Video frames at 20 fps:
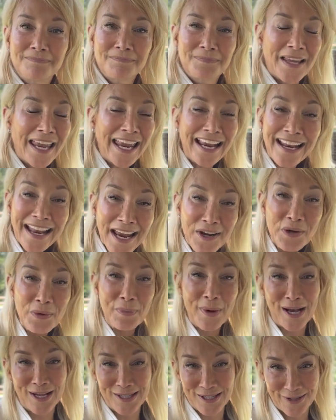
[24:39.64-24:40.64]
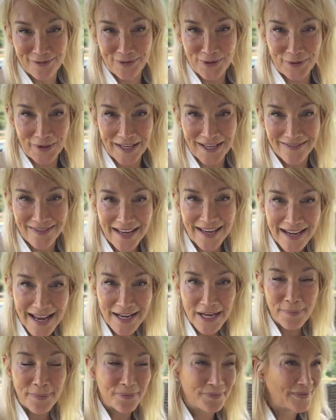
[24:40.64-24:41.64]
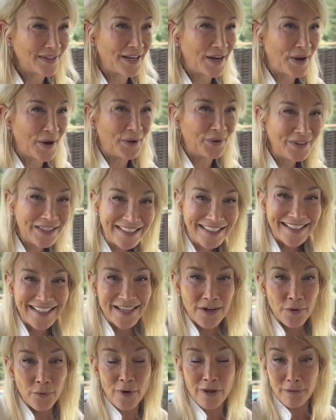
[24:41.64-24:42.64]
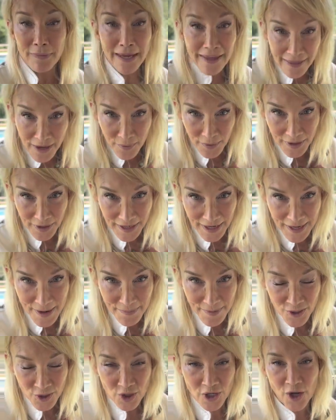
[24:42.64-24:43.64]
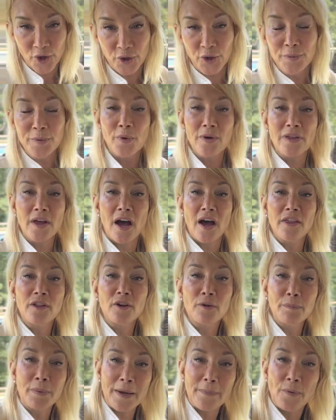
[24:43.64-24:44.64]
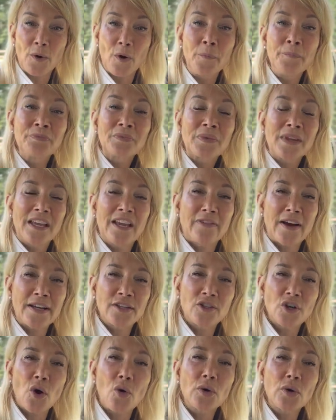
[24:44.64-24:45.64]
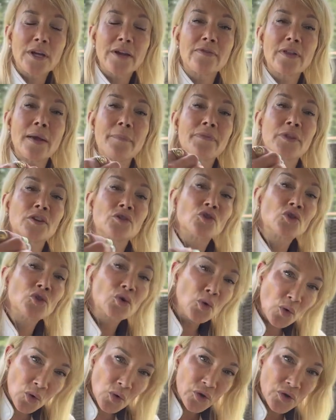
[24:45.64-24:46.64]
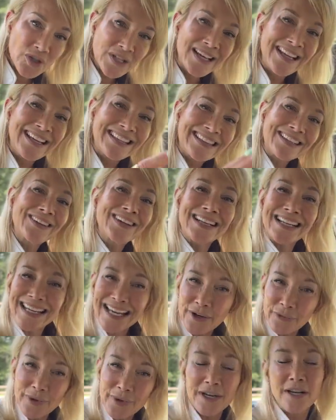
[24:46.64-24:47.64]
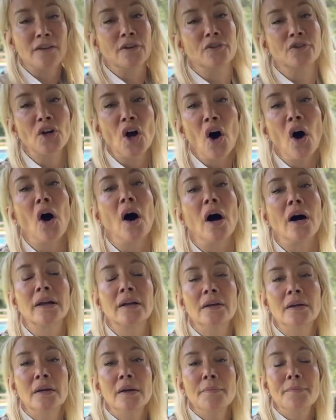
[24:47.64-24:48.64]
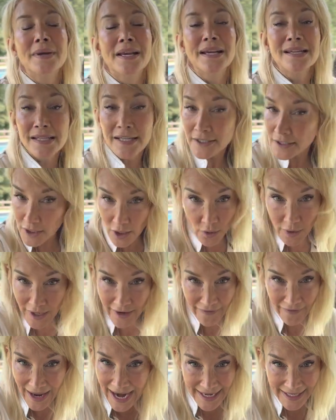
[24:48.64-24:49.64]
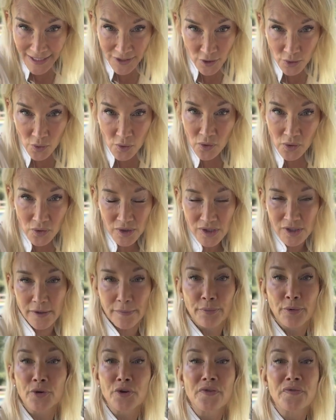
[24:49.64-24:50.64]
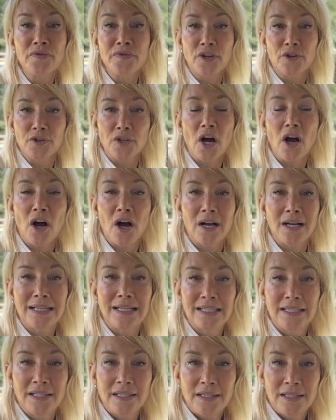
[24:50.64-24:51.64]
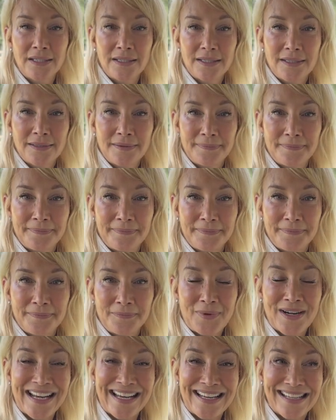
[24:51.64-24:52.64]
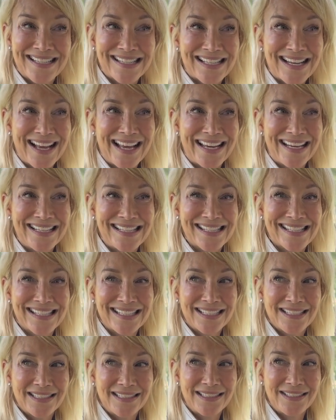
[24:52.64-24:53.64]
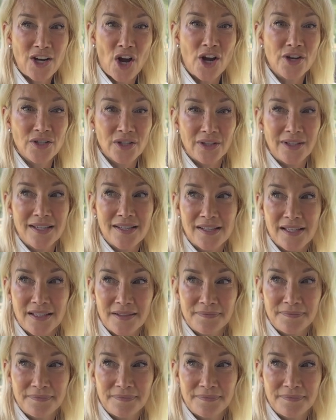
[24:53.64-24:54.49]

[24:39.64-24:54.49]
can't handle positive only. They'd end up, with me, they wouldn't end up in a shelter, but with other people, if I don't give them the tools, they're going to get rid of their dog because they don't have any tools to proof their dog when he decides not to listen.